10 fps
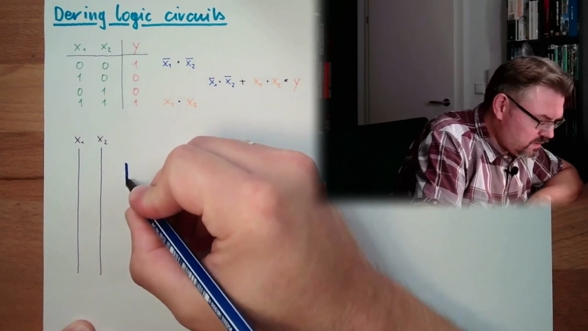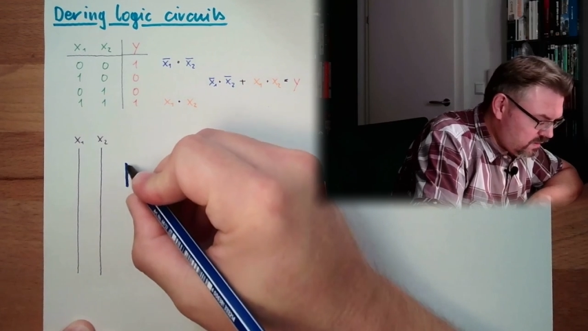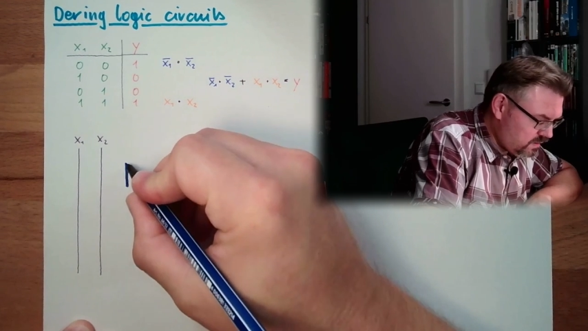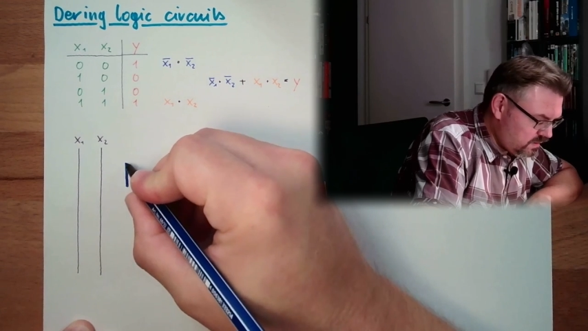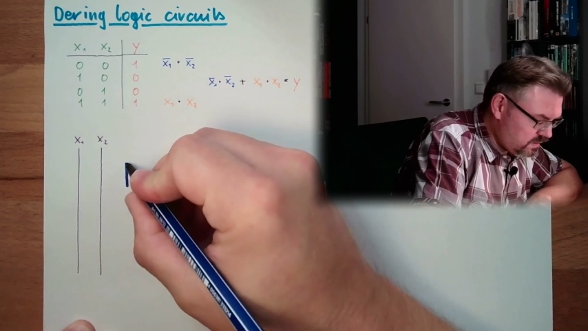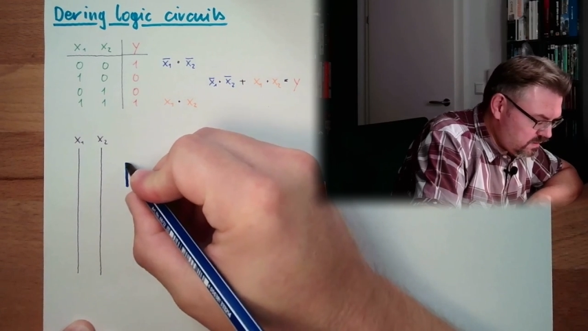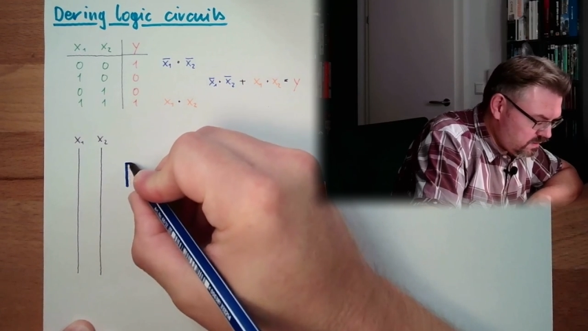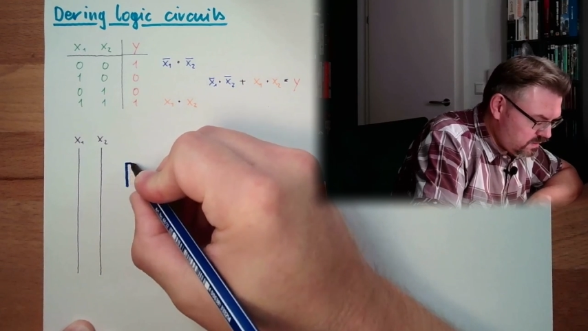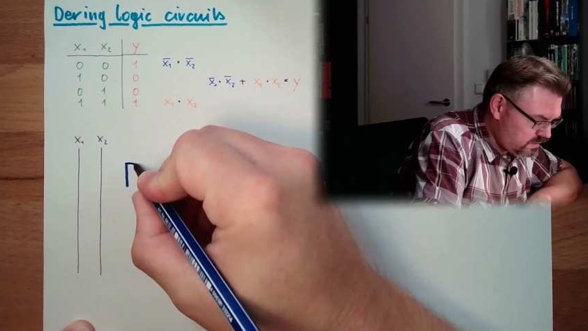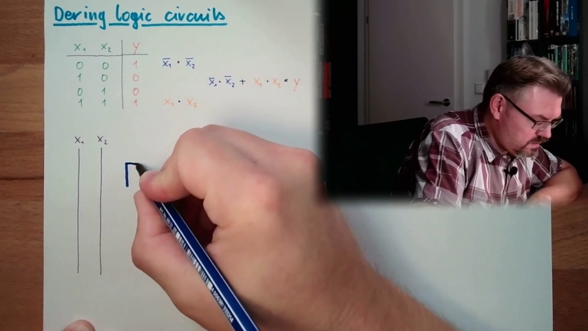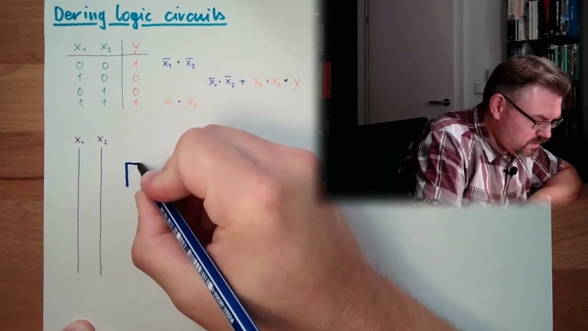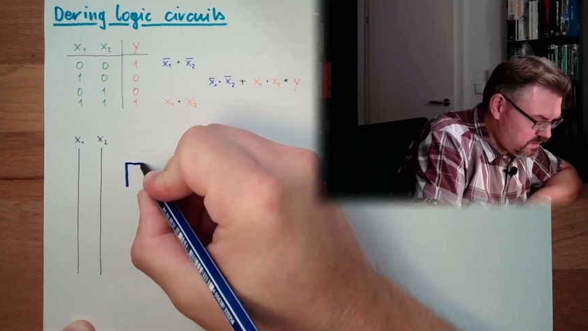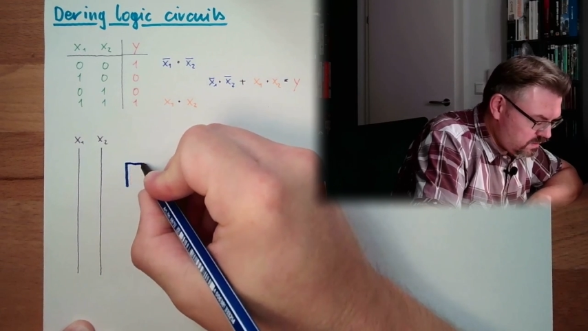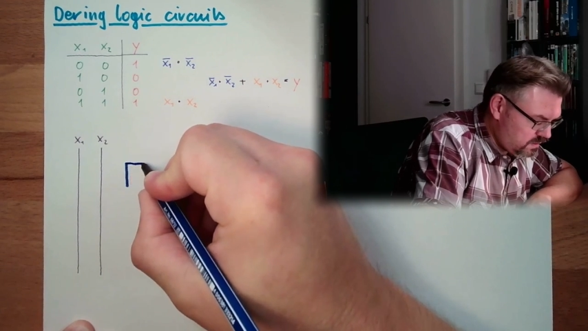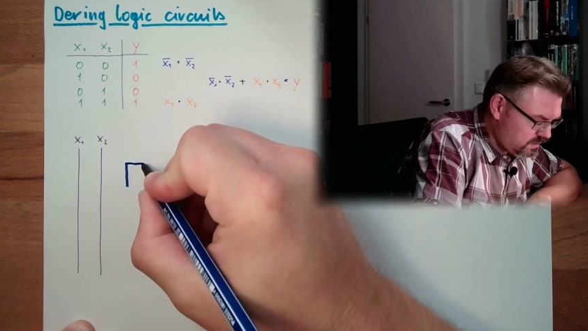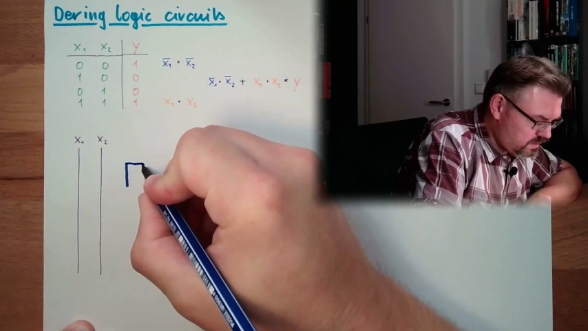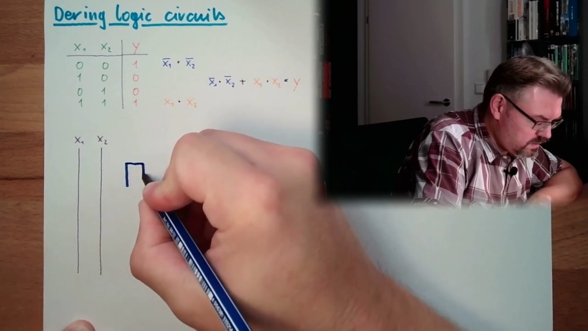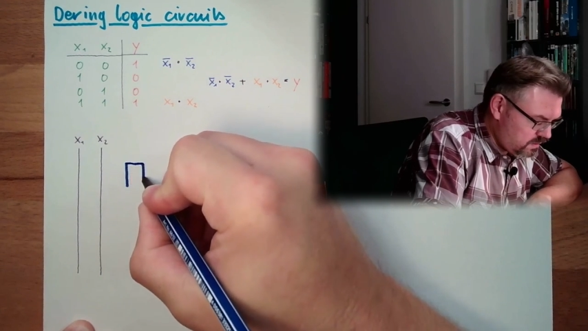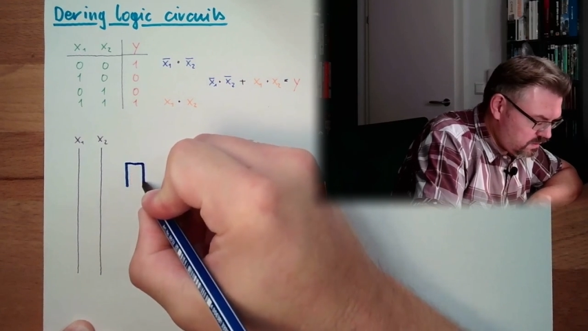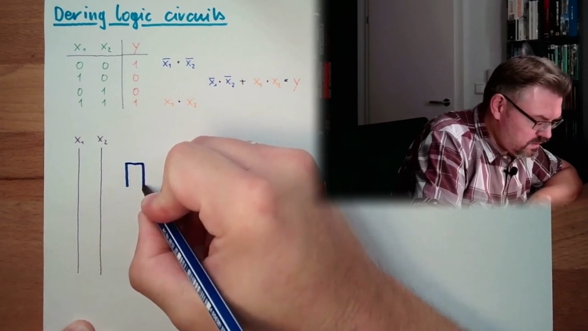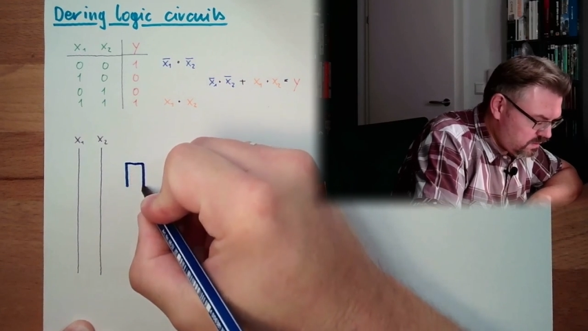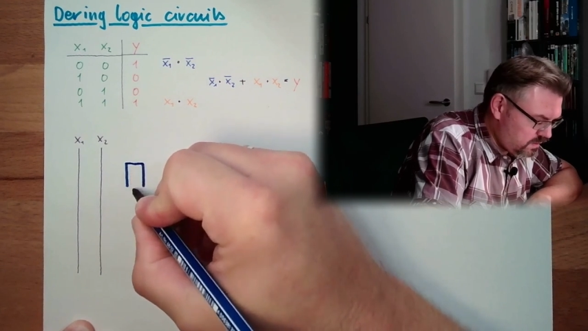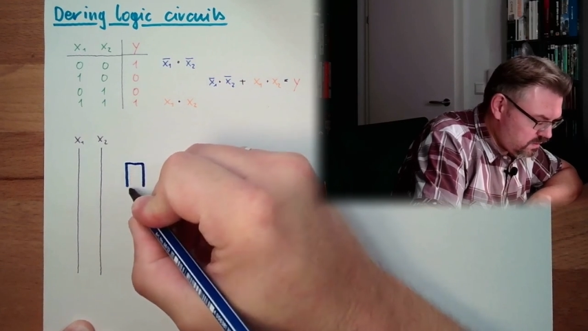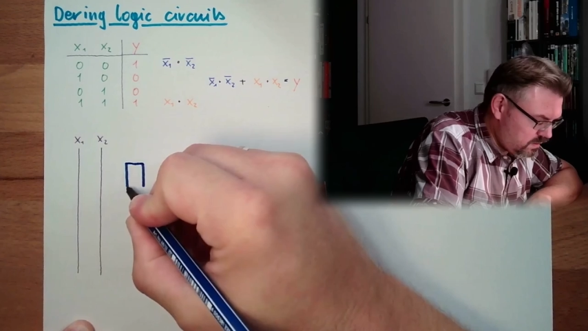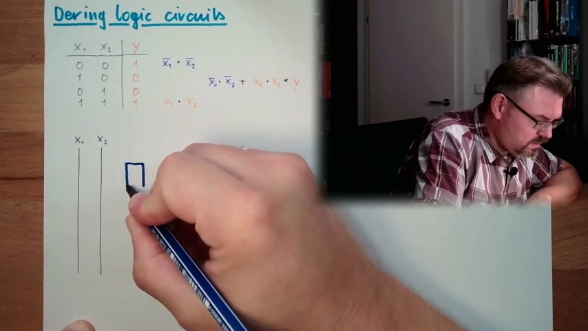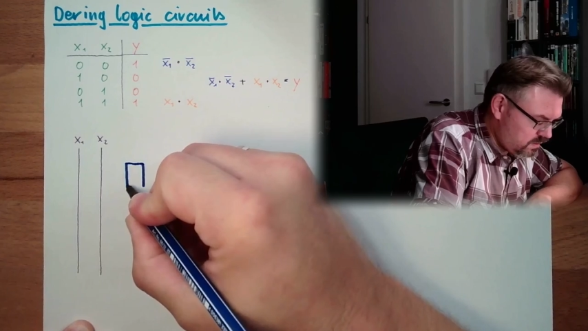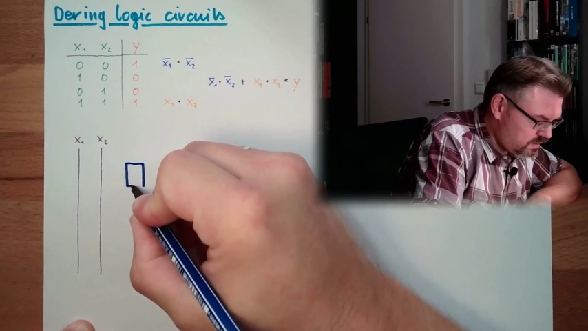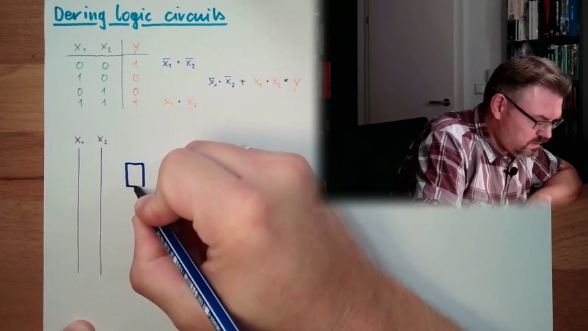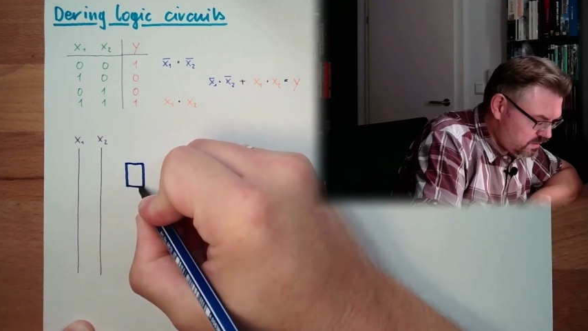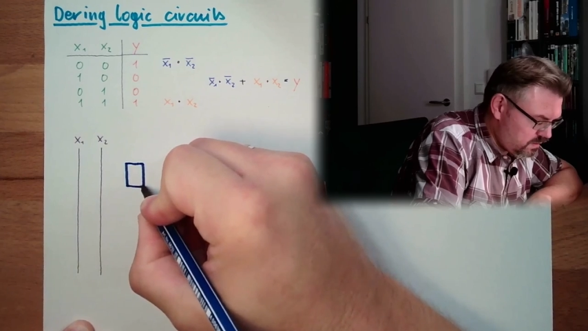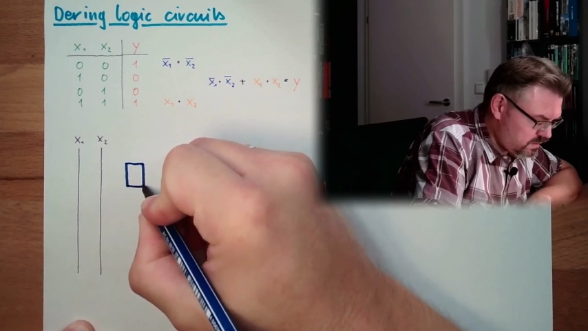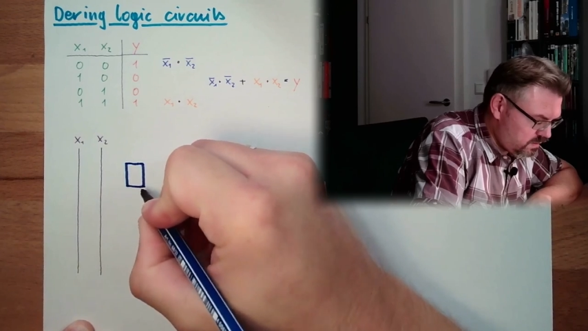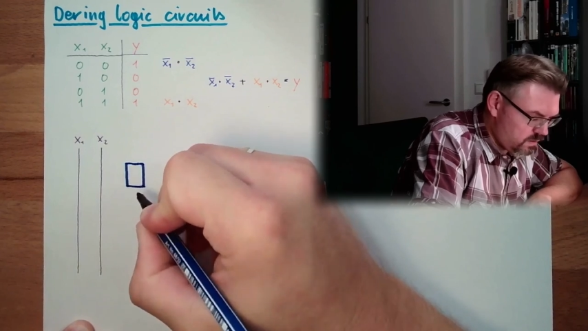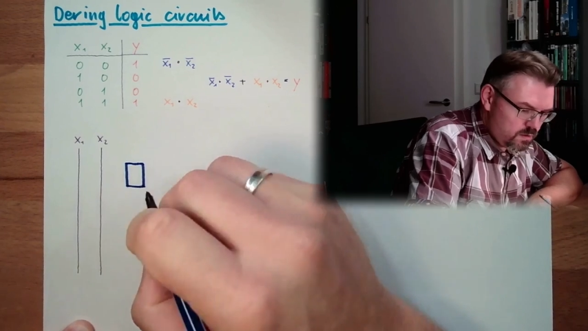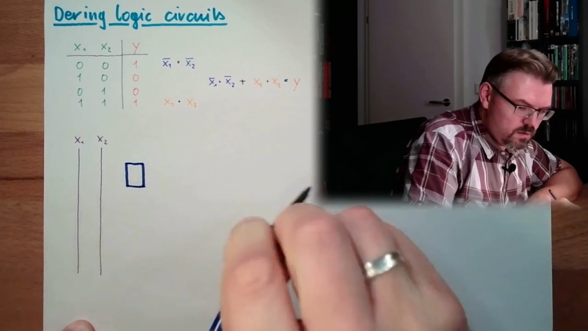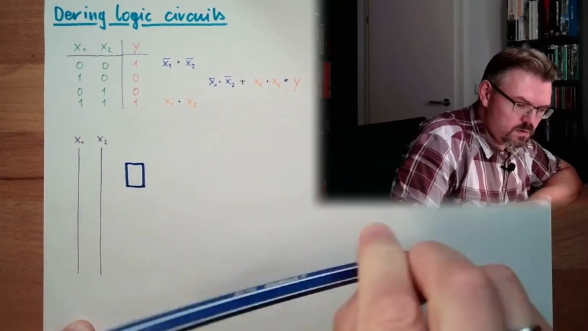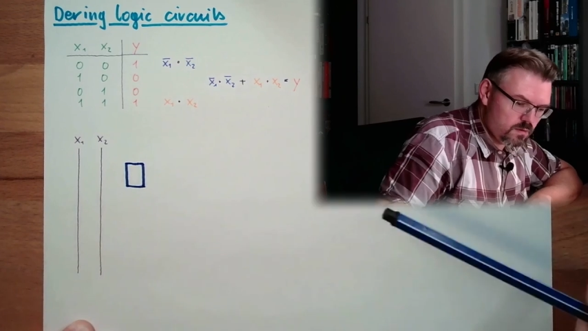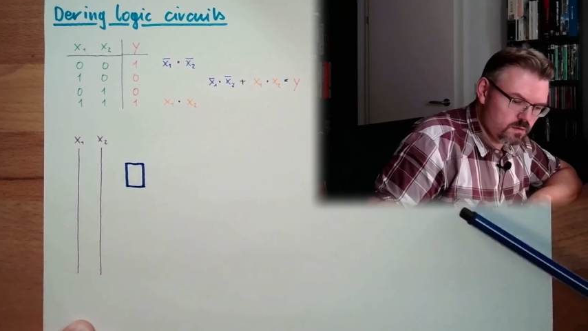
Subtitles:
No one is speaking in this clip.